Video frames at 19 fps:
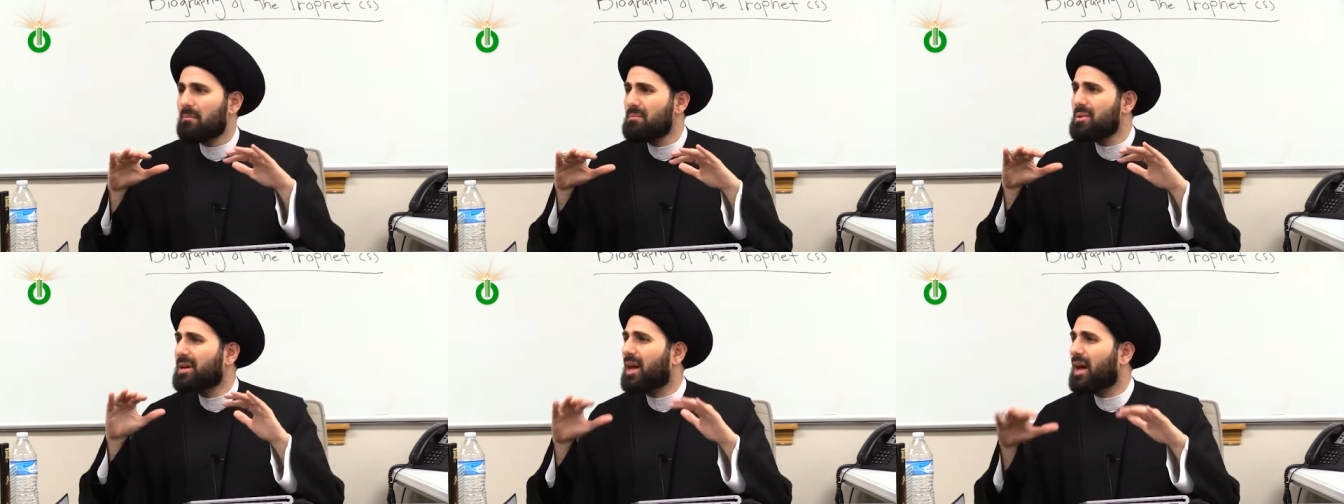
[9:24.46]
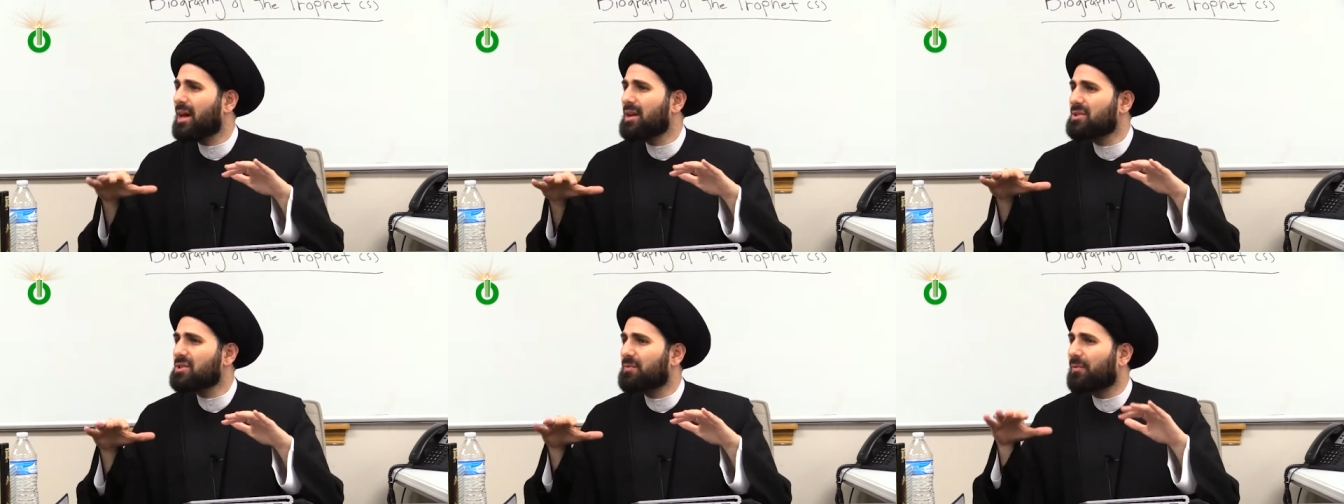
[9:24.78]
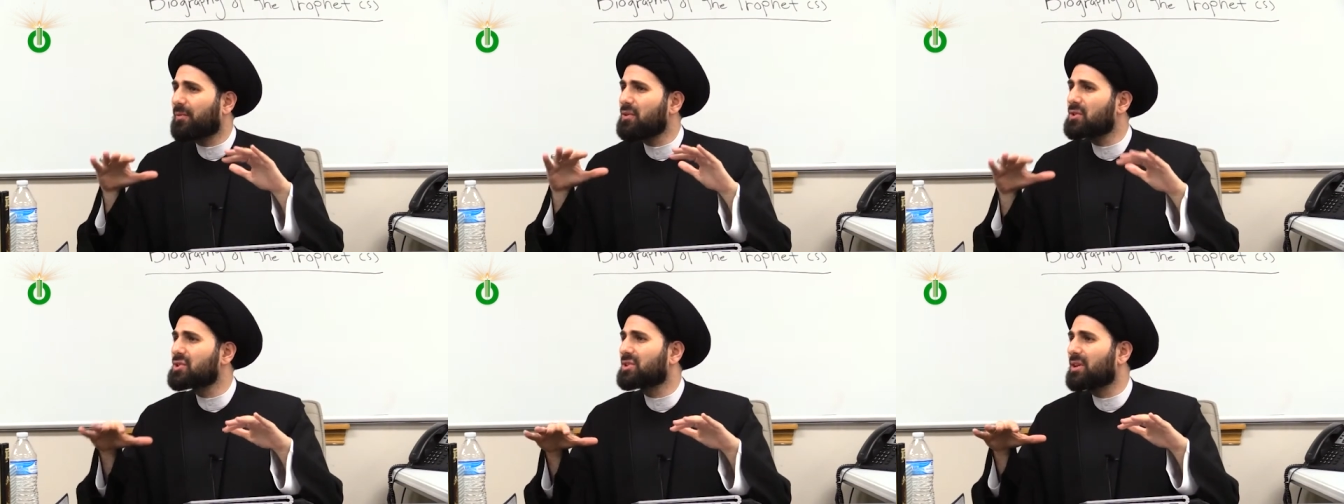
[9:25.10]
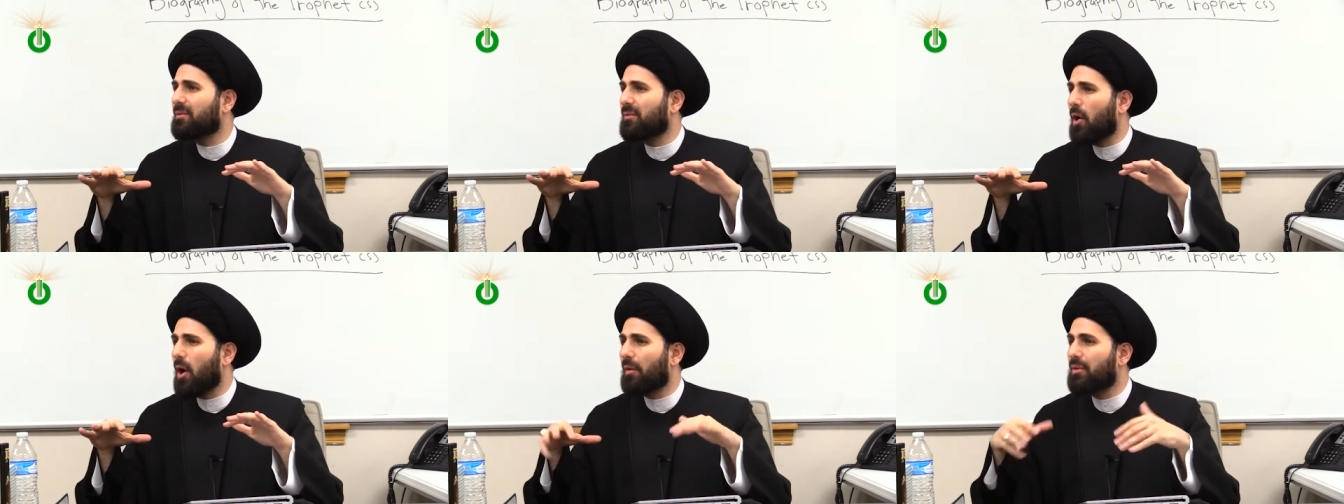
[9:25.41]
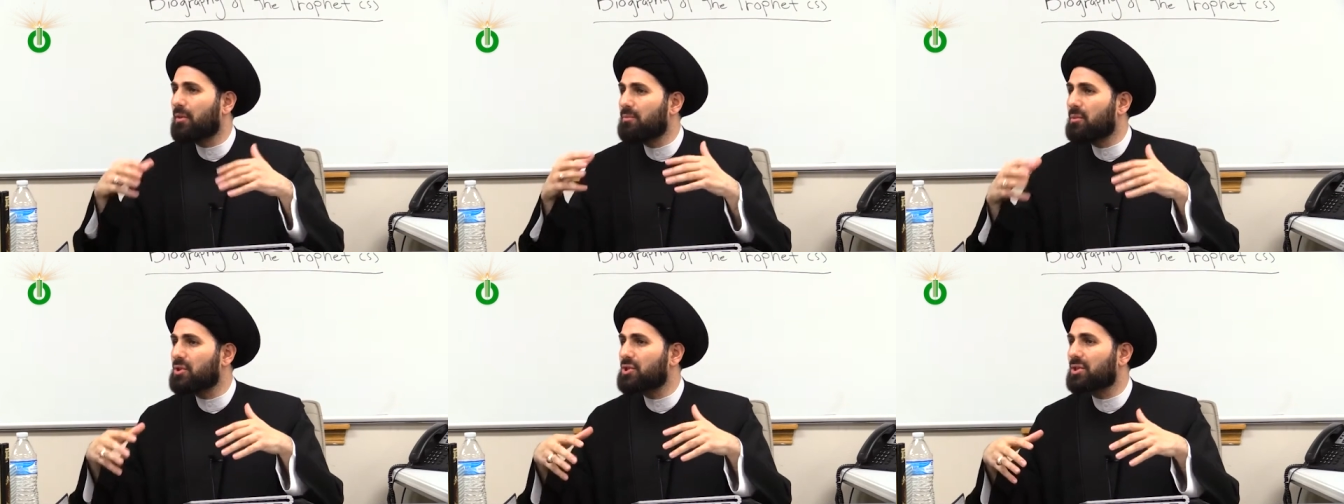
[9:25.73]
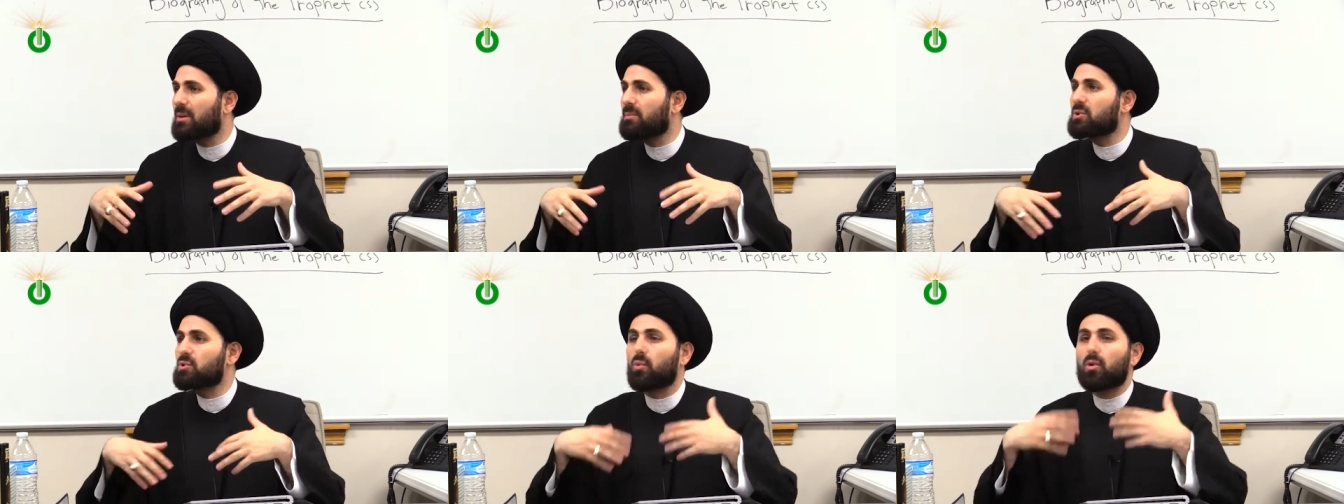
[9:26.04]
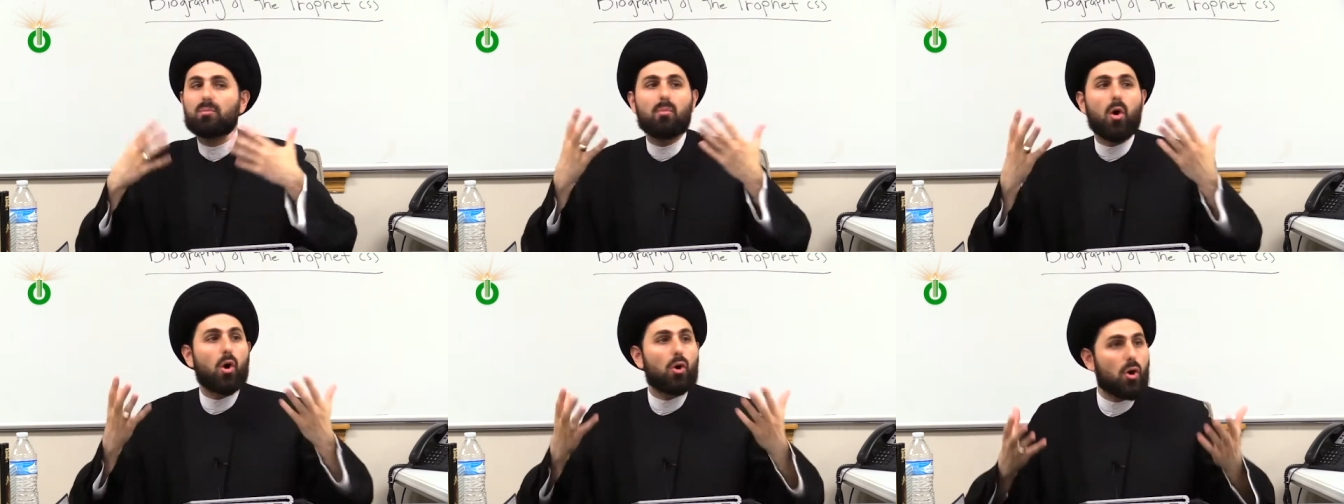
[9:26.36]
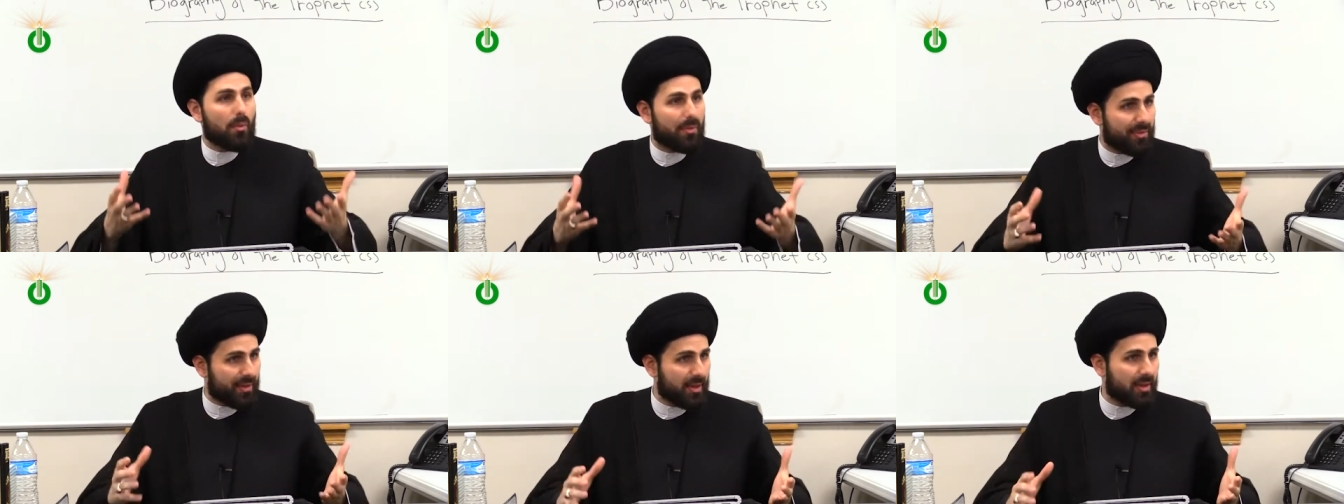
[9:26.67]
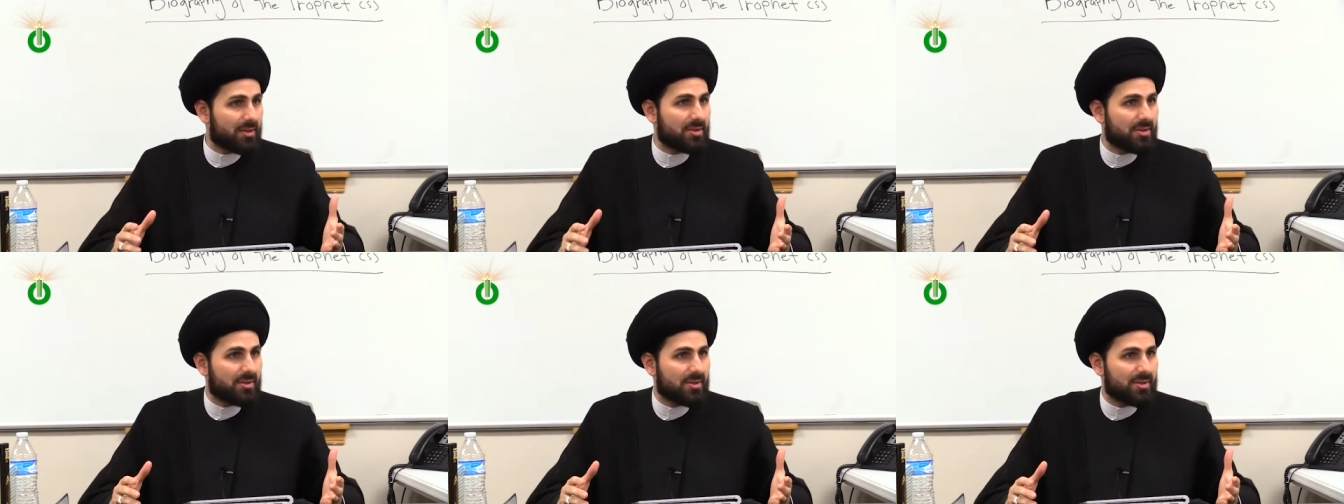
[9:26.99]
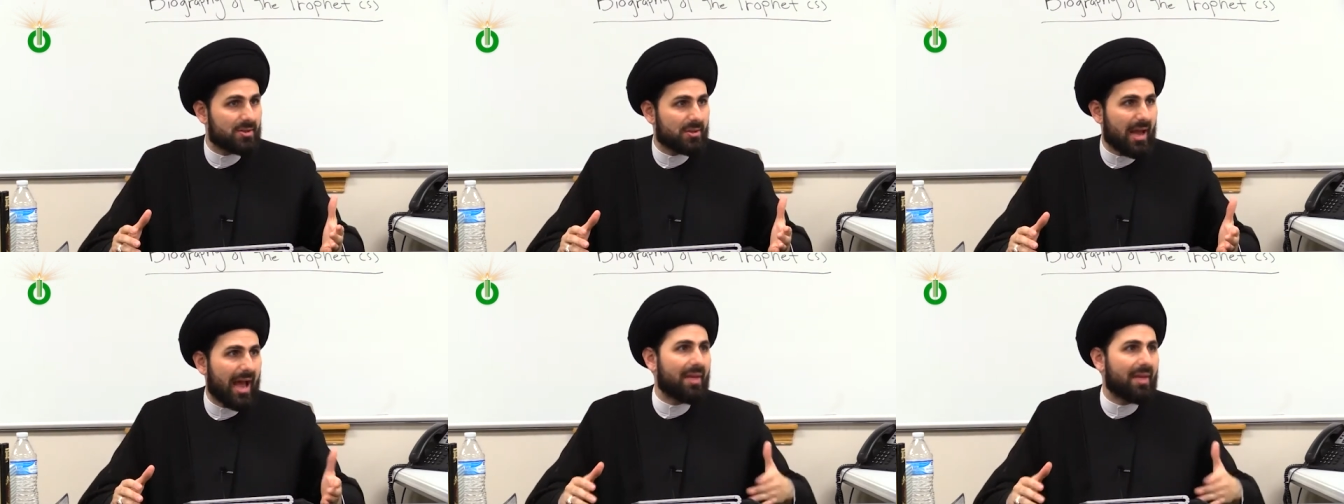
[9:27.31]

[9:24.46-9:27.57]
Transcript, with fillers: because, first of all, the Muslims were monotheists